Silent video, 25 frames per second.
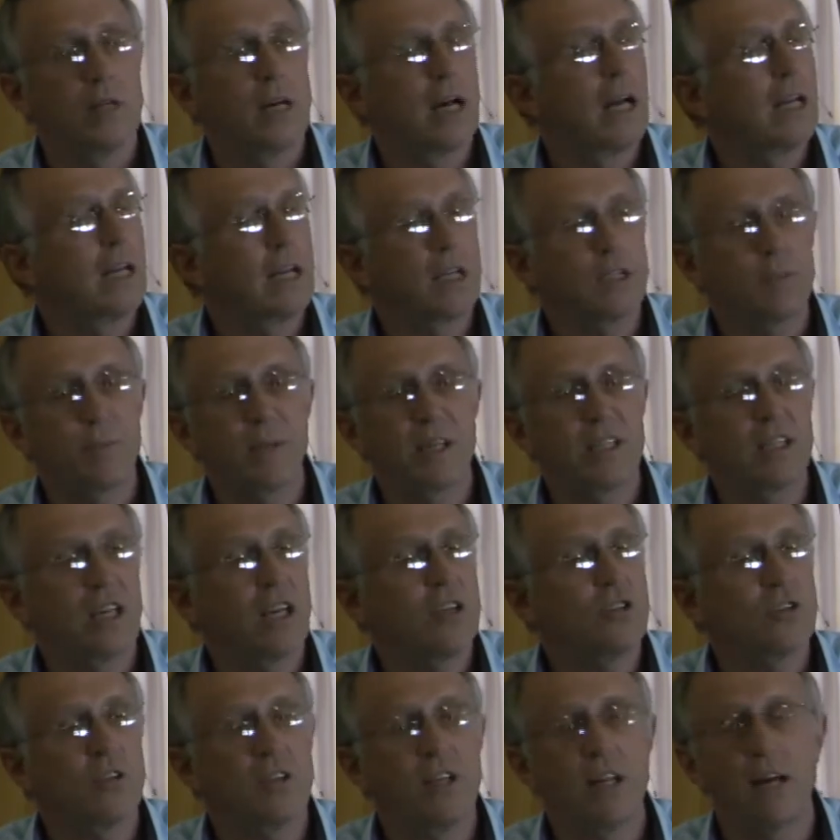I had
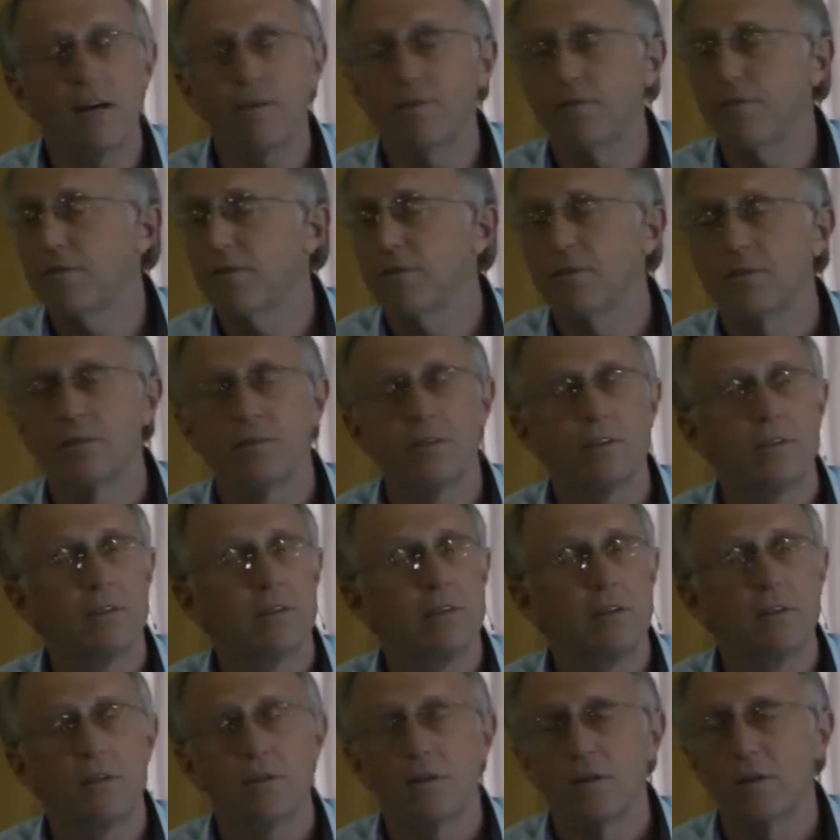expectation love.
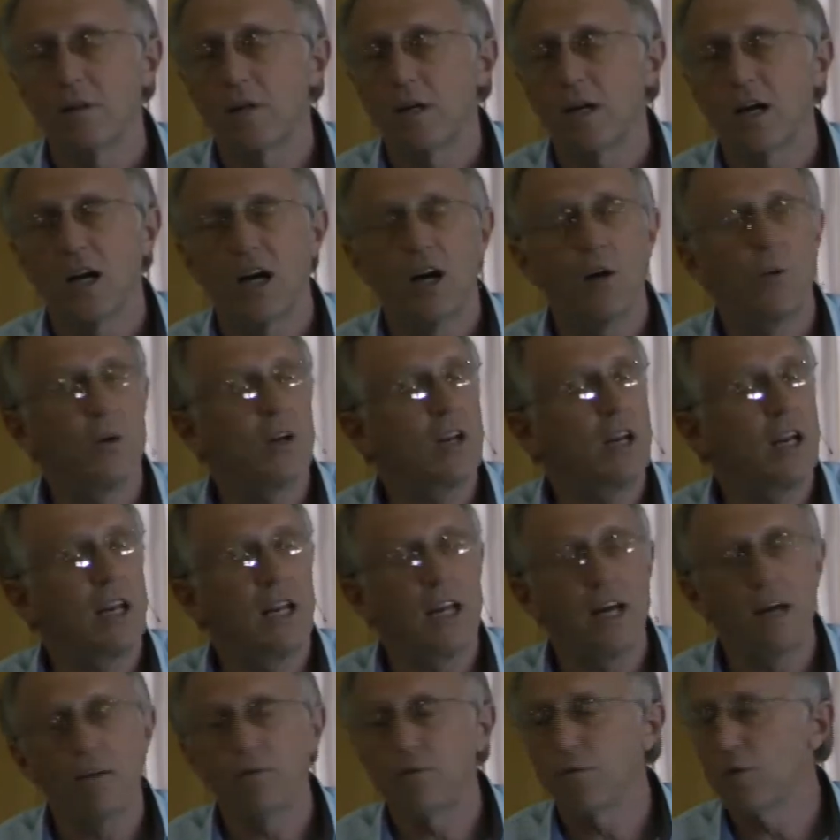I want to
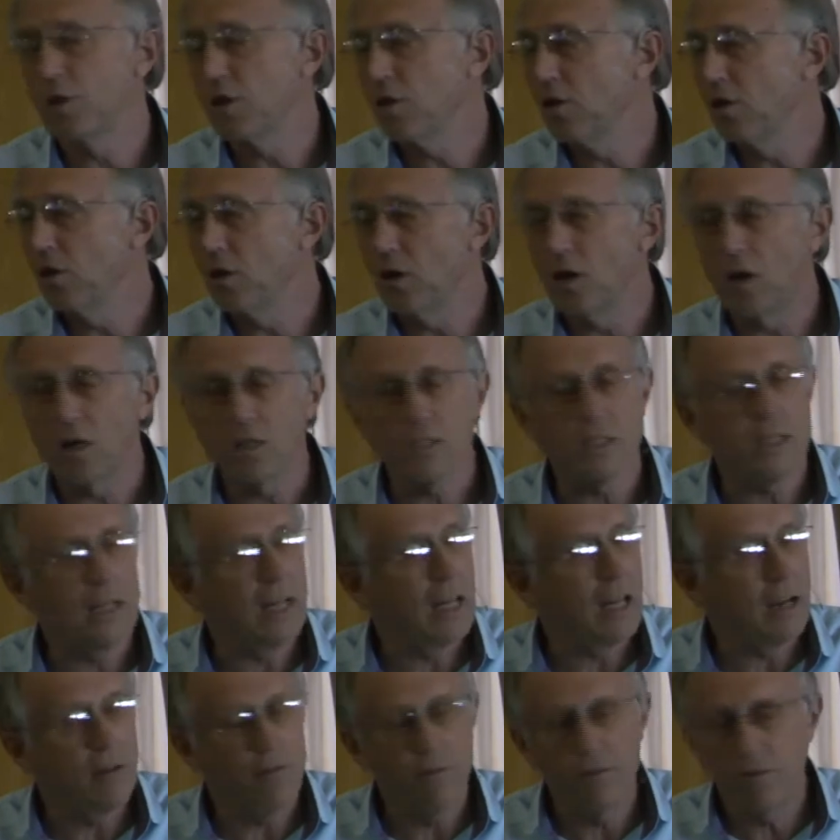love with God's
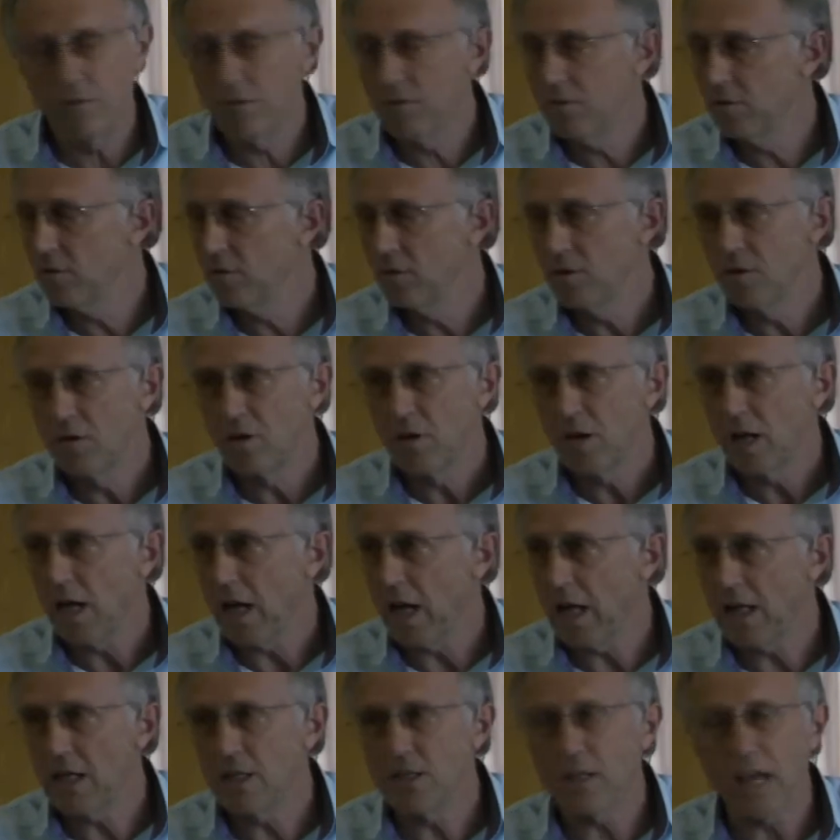love.
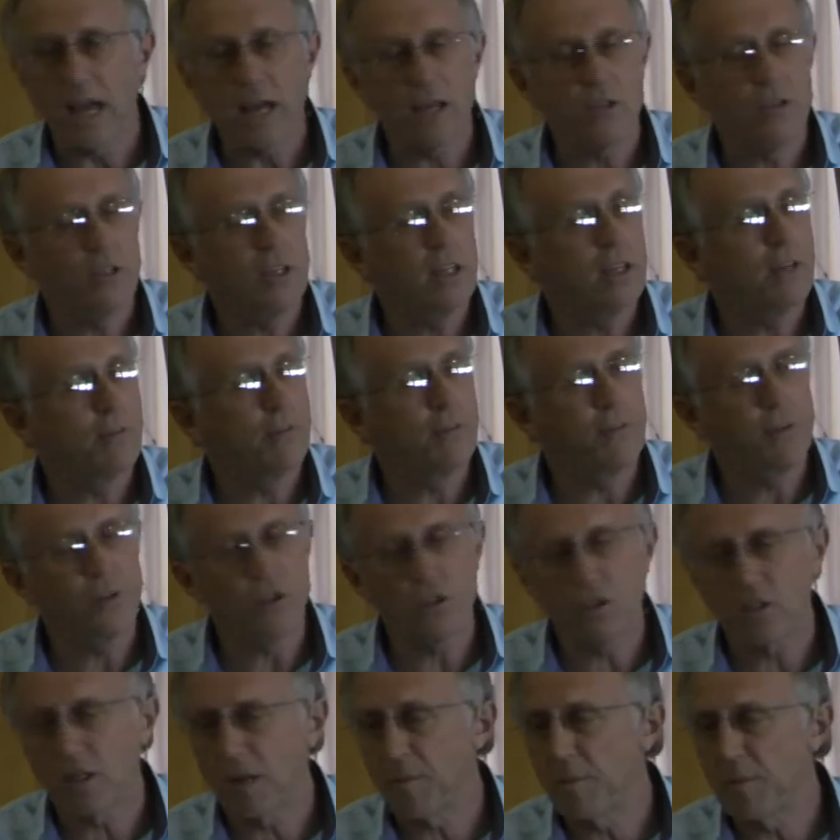And it's actually the
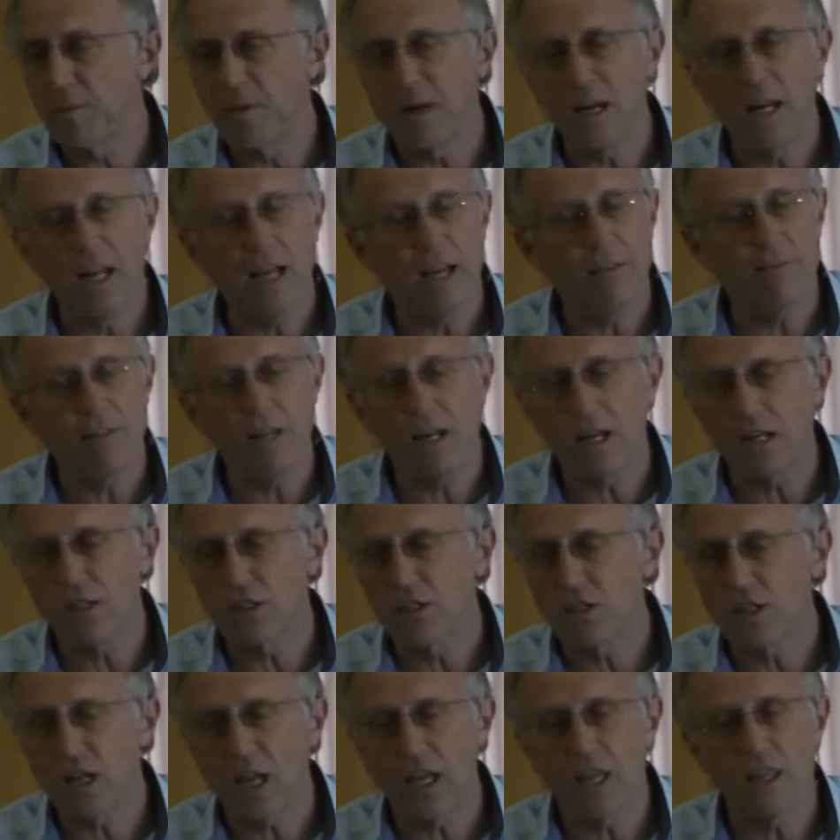first time in my life that I
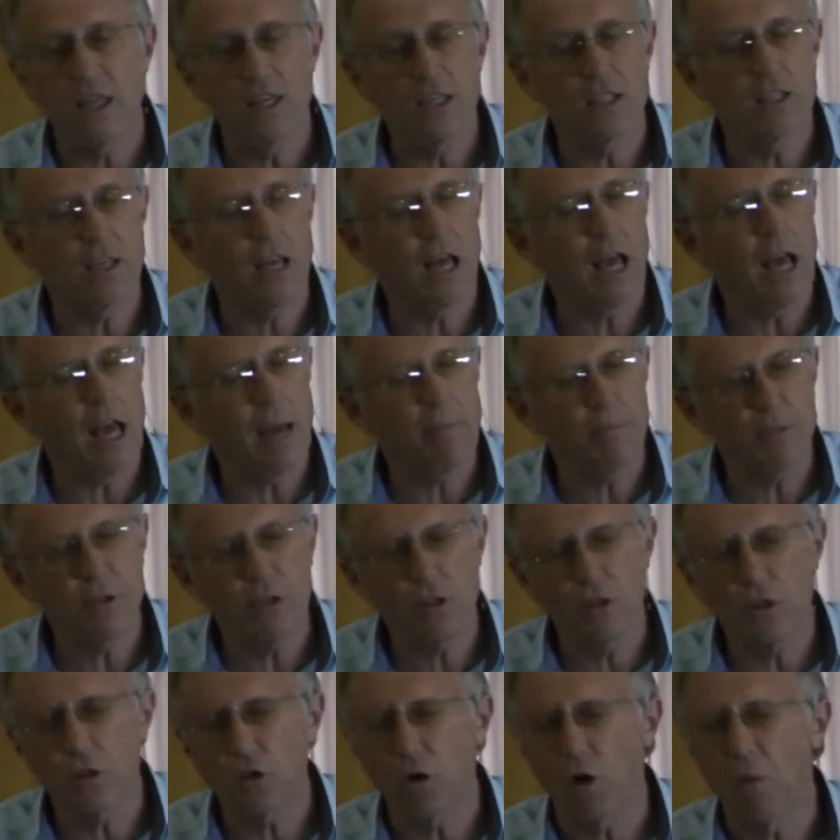say this
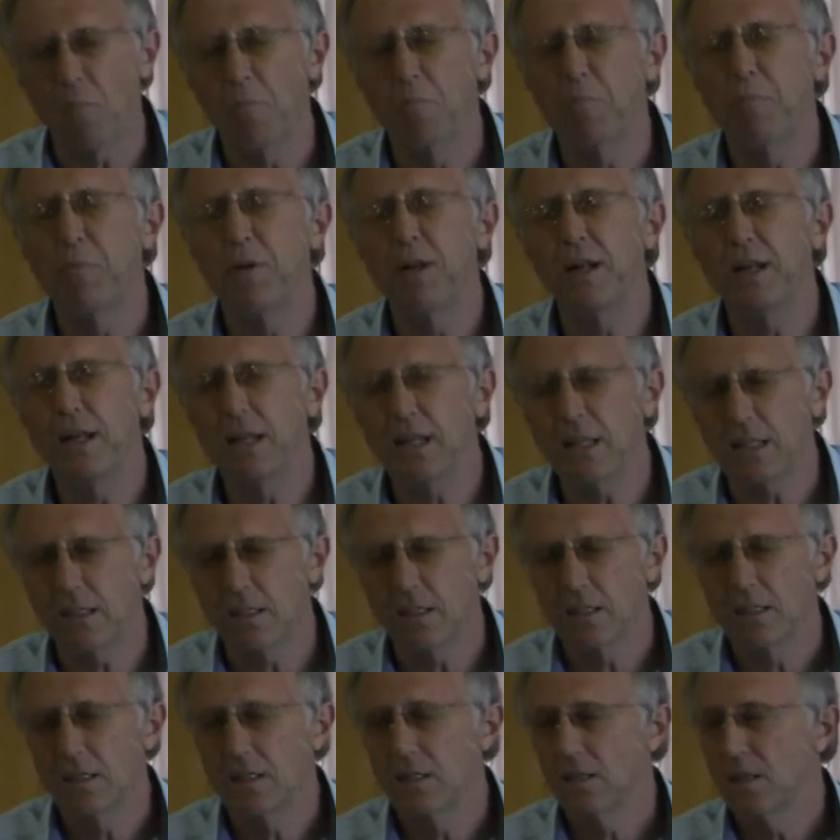absolute,
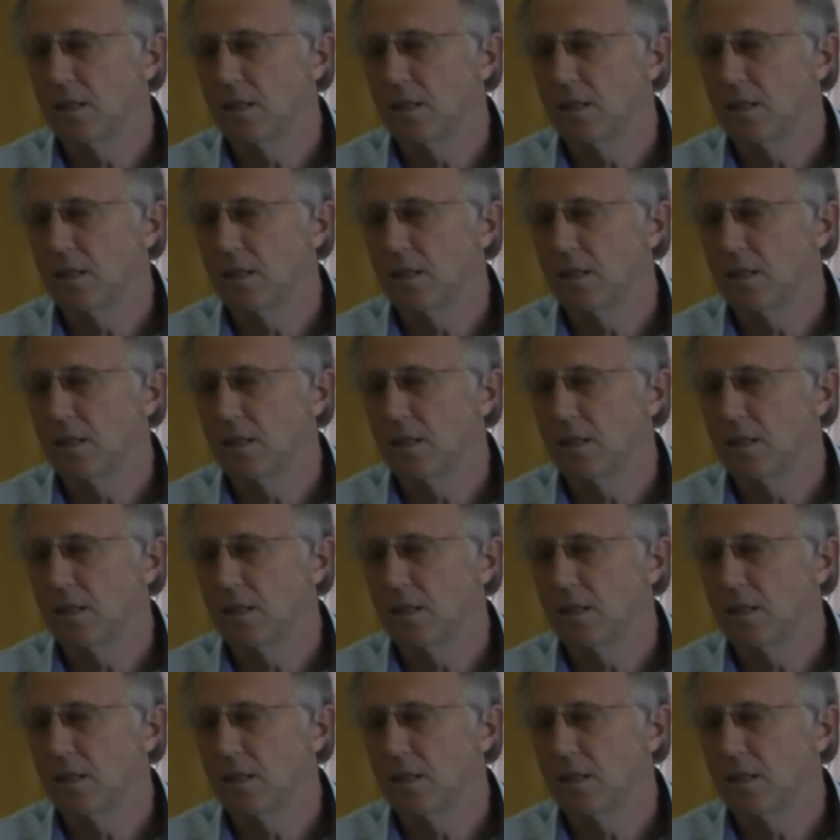complete,